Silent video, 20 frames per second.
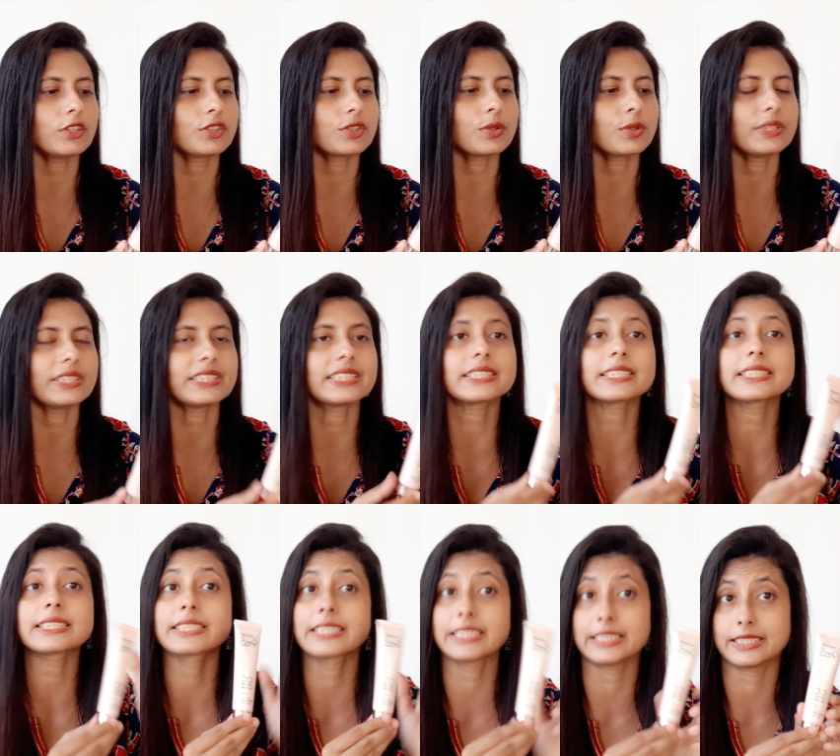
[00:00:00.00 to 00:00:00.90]
So this is a
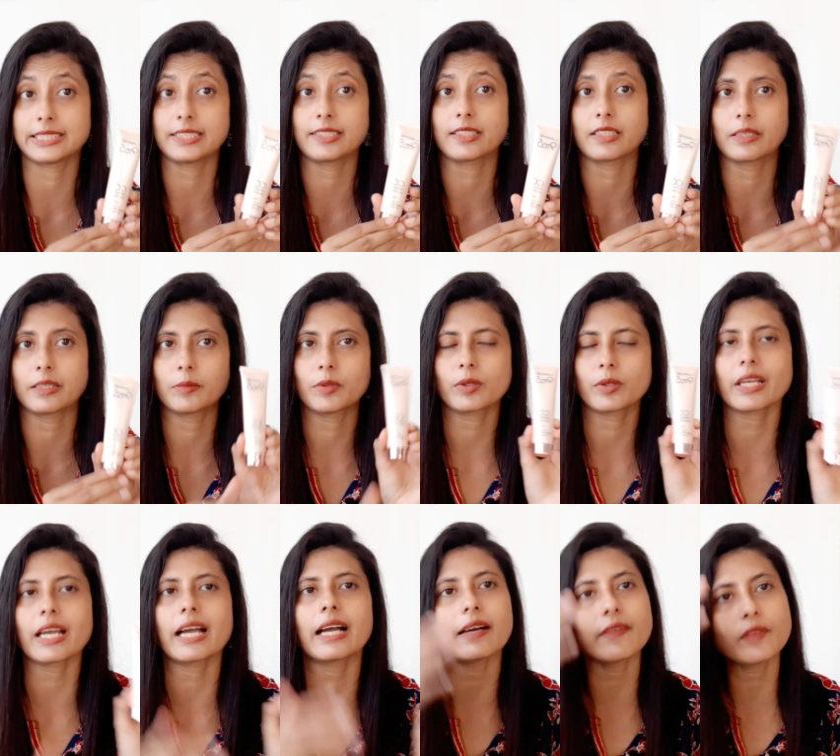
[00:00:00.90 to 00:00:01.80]
CC cream.
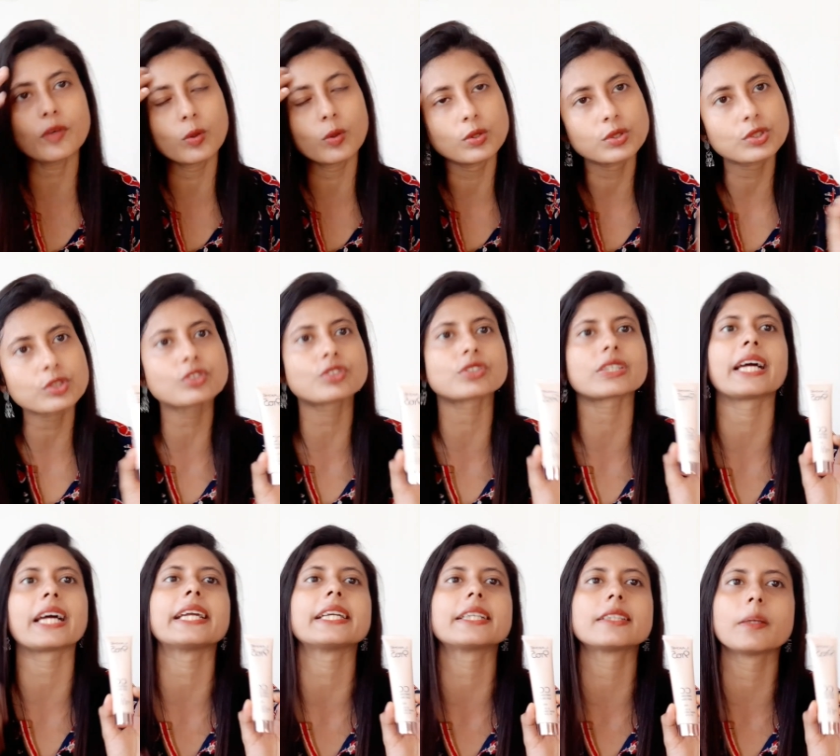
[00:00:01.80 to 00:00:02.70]
Okay, I have also
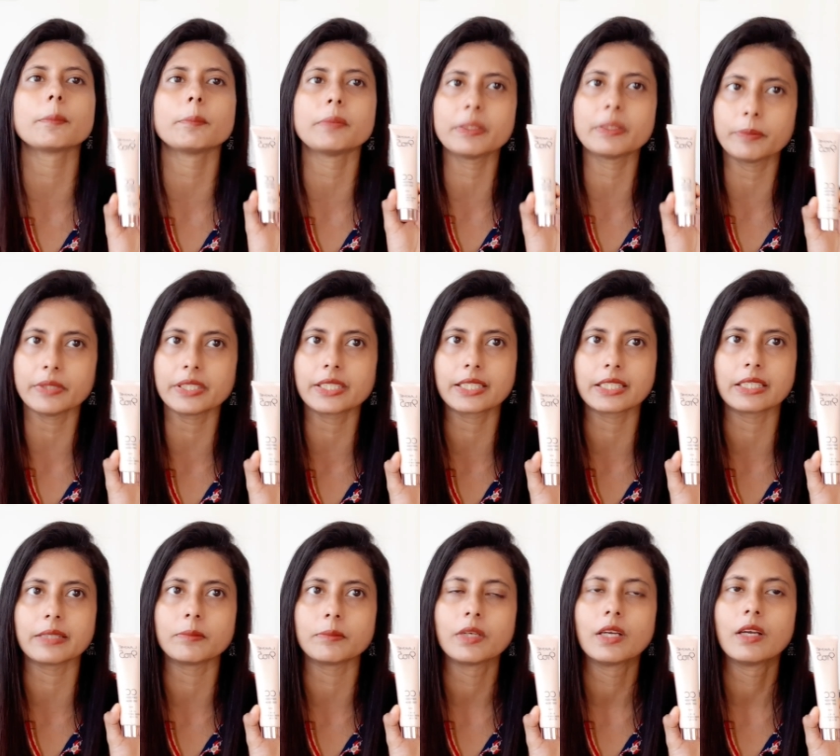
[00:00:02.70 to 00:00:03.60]
tried the BB
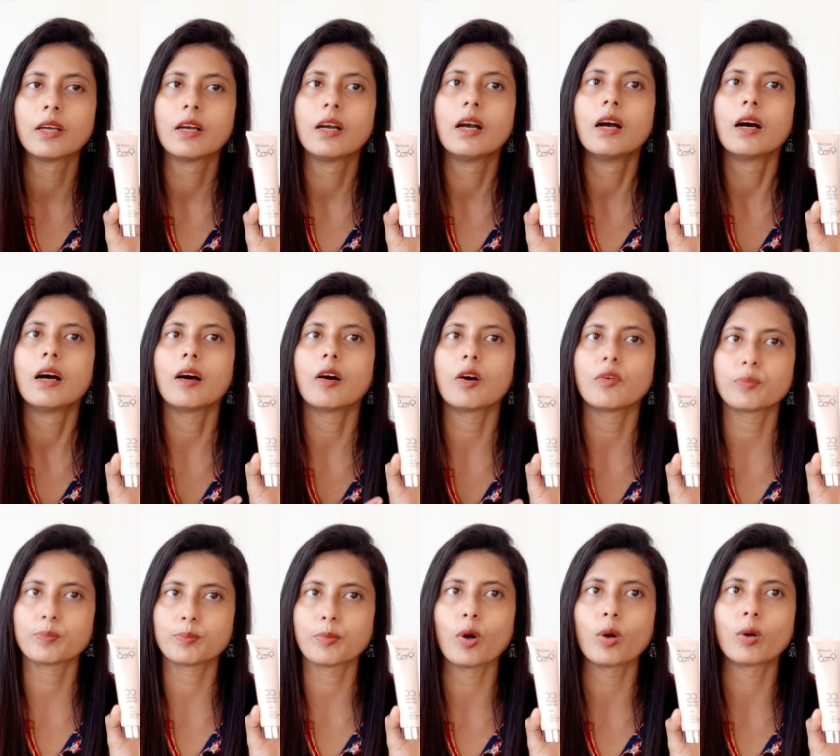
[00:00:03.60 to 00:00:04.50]
cream
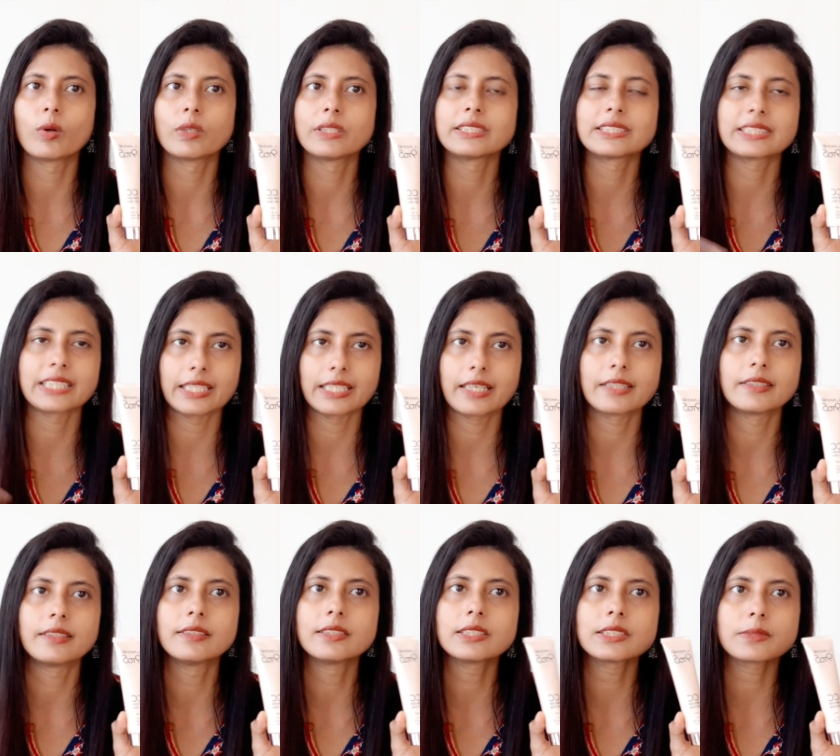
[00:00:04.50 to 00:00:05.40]
of Pond's and
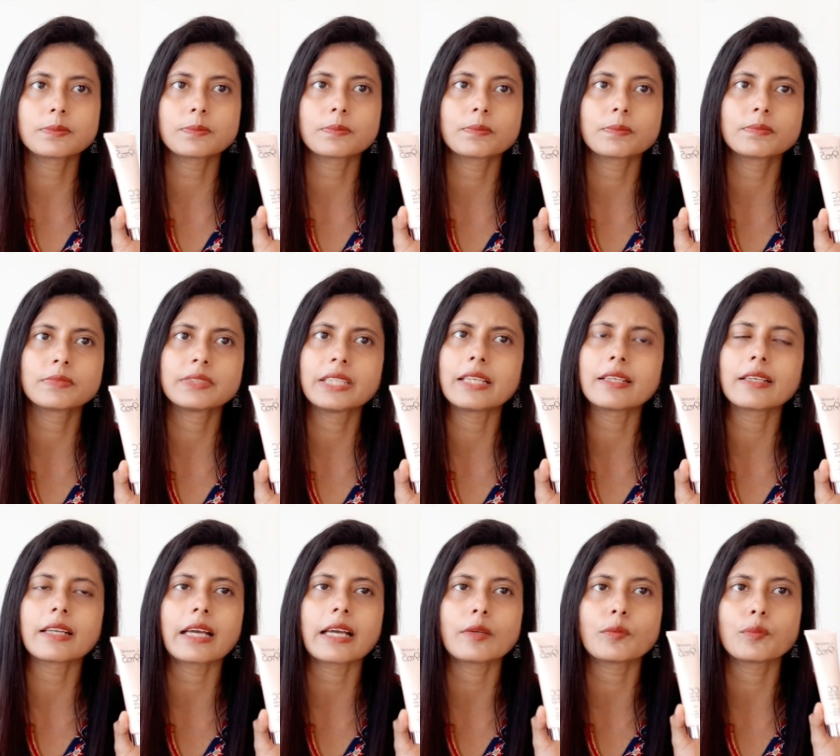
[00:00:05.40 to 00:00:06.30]
others.
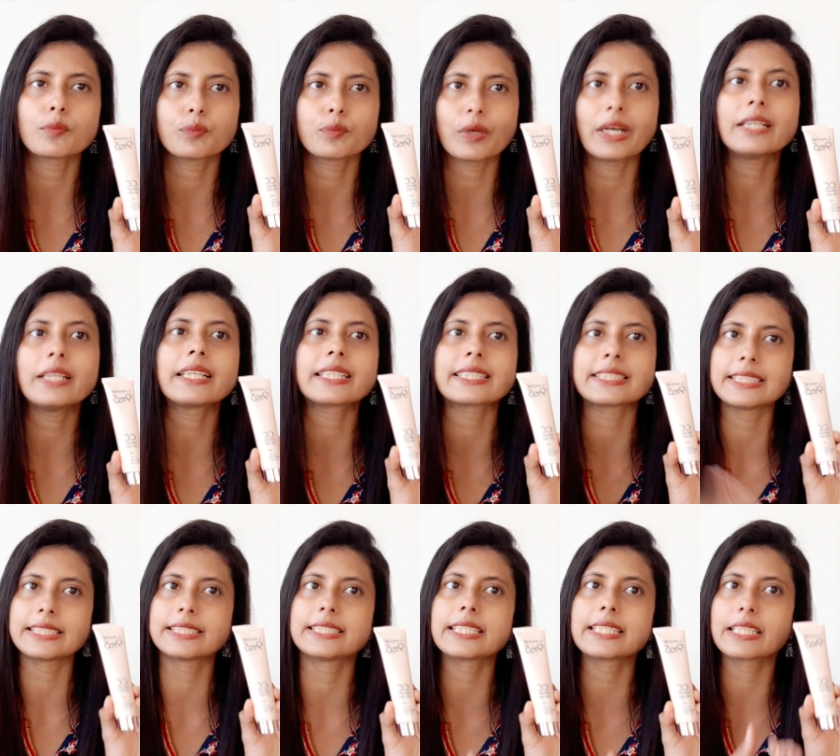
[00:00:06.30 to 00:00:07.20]
Then I felt like
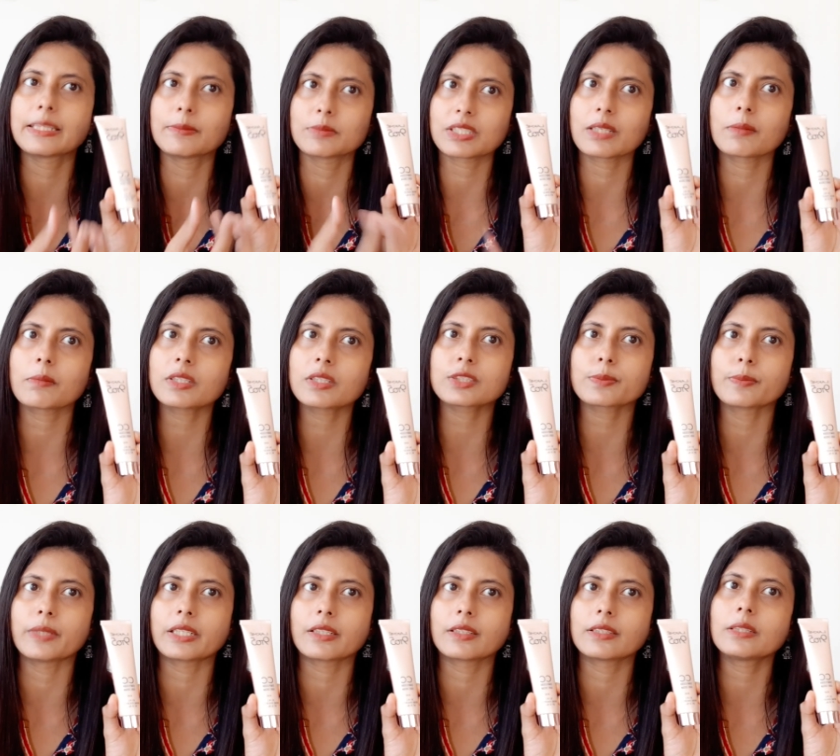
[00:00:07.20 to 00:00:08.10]
CC creams are much
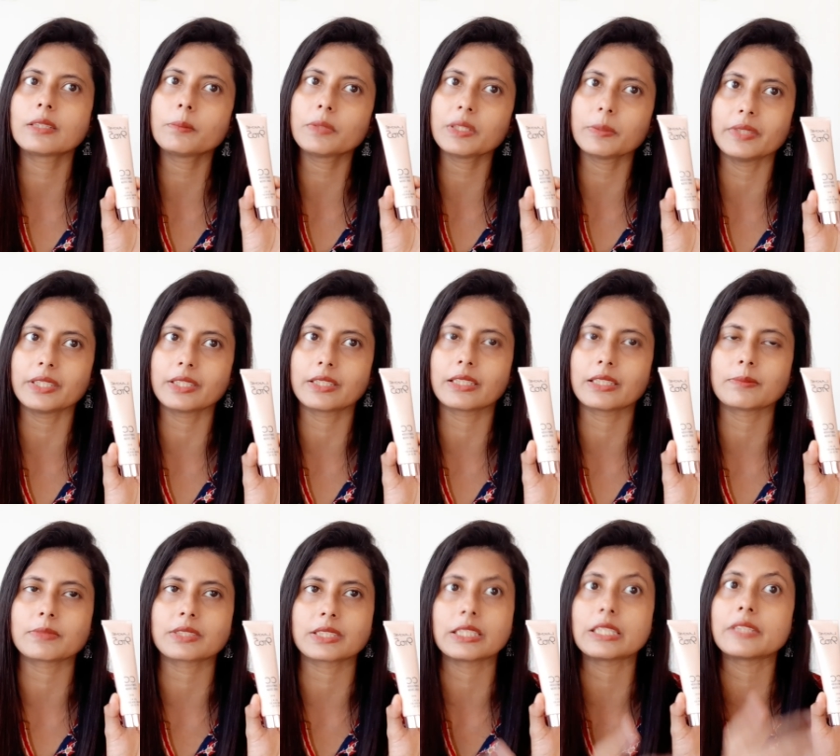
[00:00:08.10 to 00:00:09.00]
better than BB
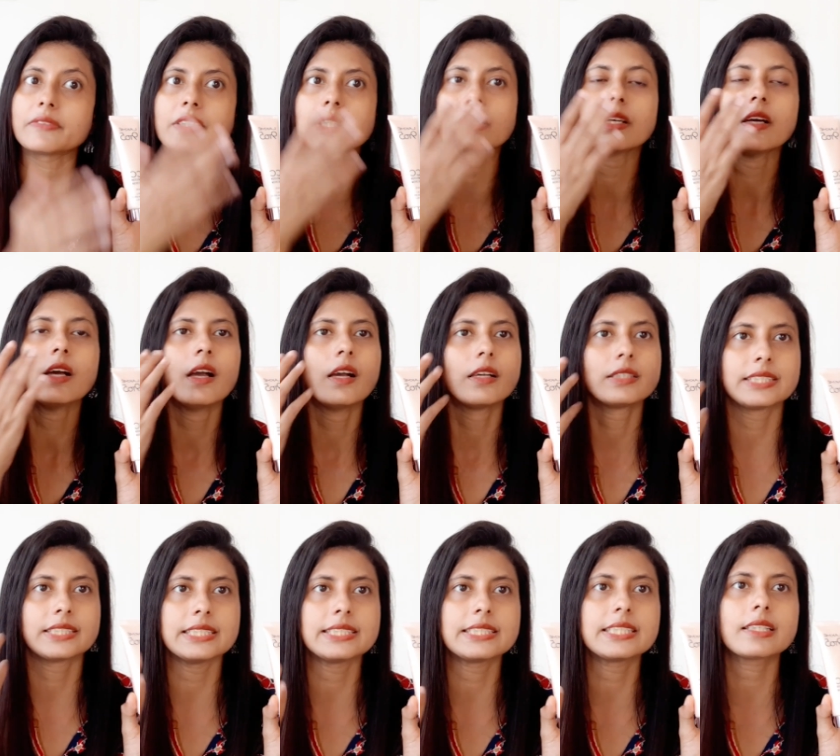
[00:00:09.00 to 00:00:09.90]
creams. It even
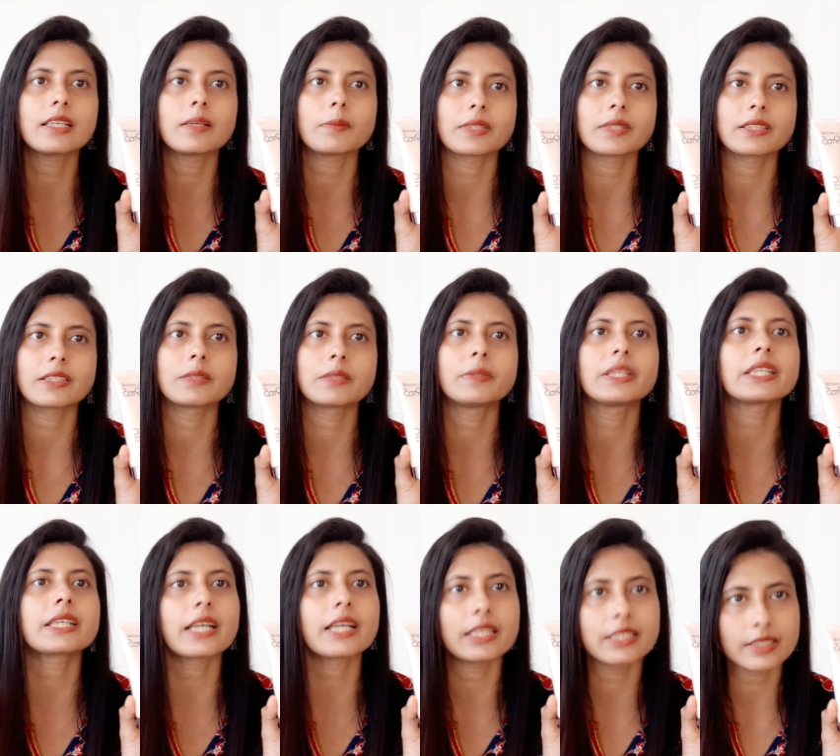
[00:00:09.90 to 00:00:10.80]
CC ka matlab
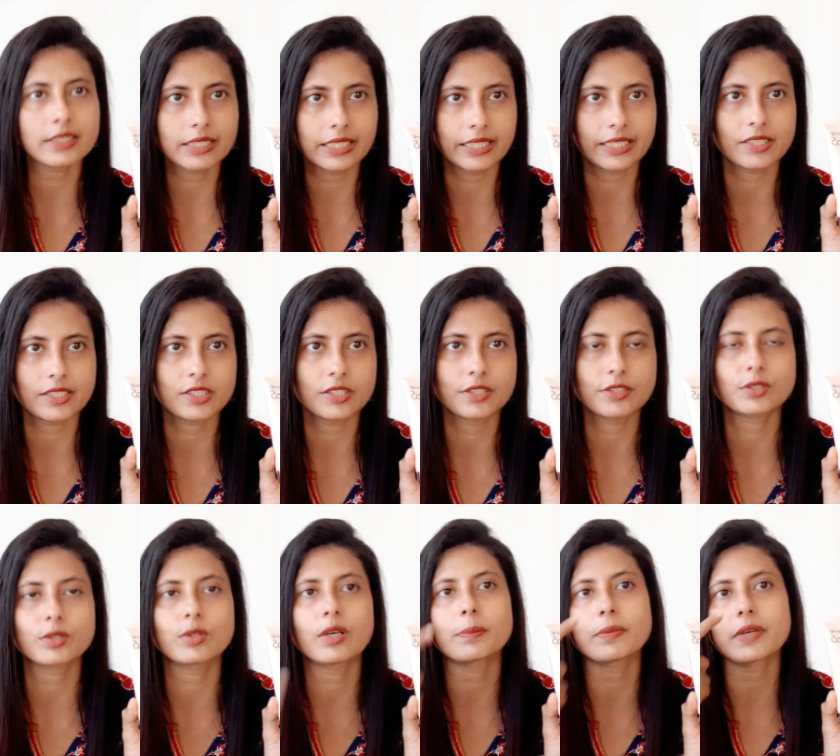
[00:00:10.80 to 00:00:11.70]
hai color correction.
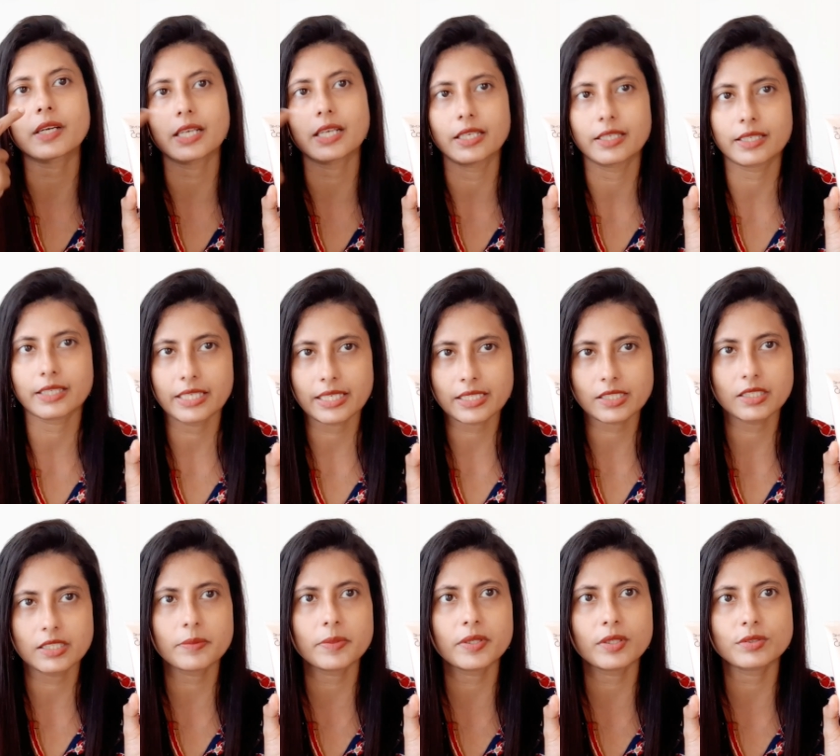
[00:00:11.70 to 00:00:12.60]
So aapka color
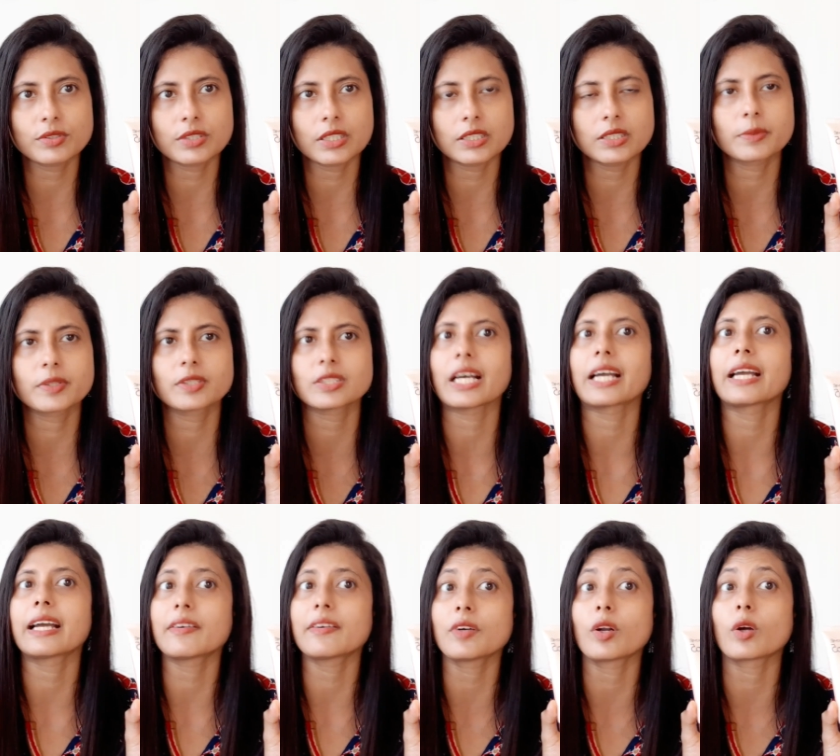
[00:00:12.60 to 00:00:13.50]
correction bhi ho jata, because
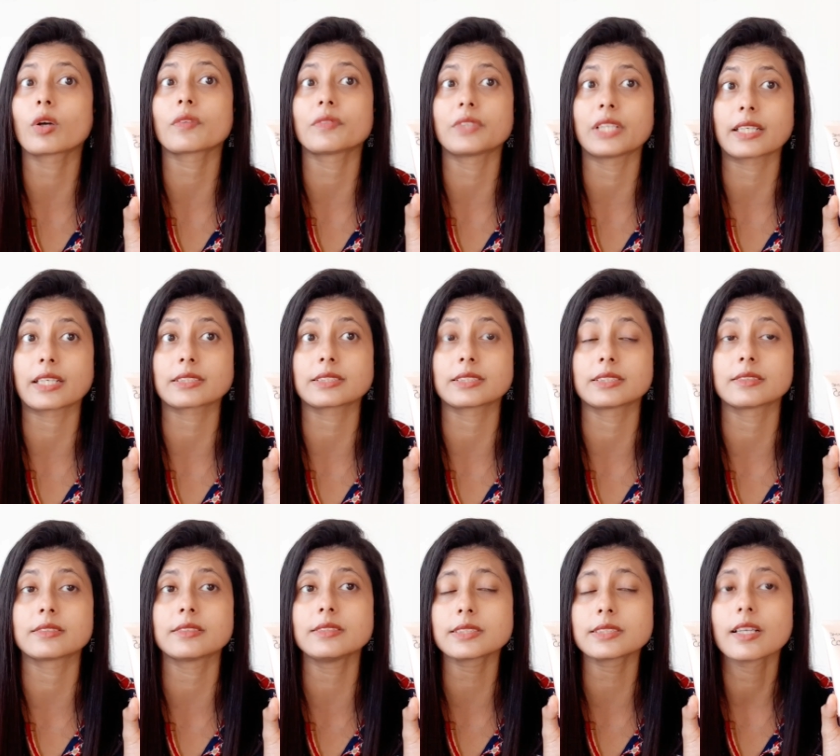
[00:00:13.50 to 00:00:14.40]
I have a lot of dark
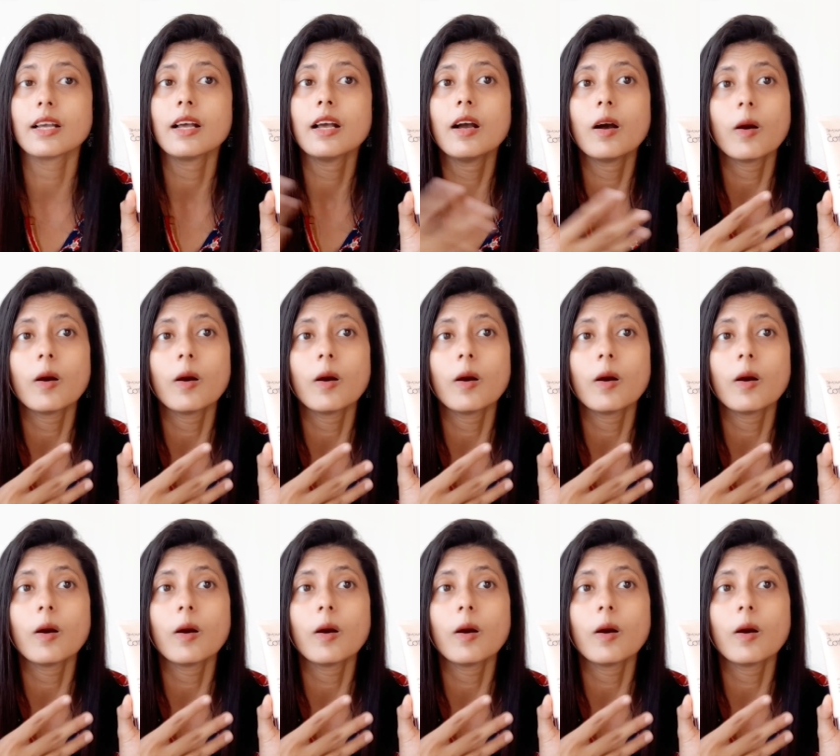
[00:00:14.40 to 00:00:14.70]
circles.